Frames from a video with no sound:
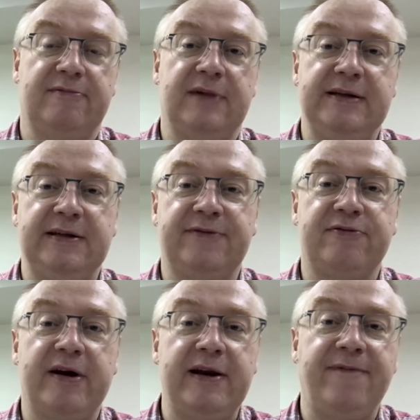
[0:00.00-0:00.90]
latest
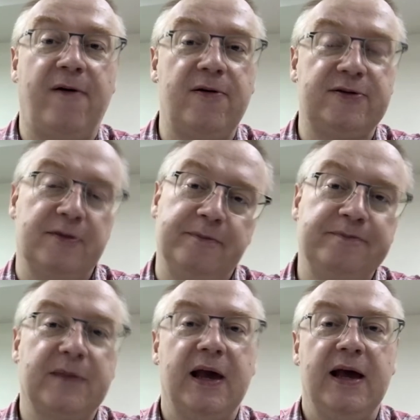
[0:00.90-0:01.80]
Friday
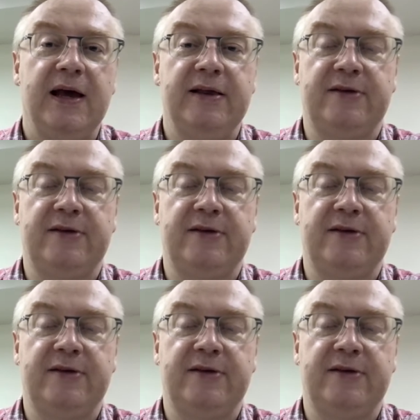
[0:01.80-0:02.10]
Foursome.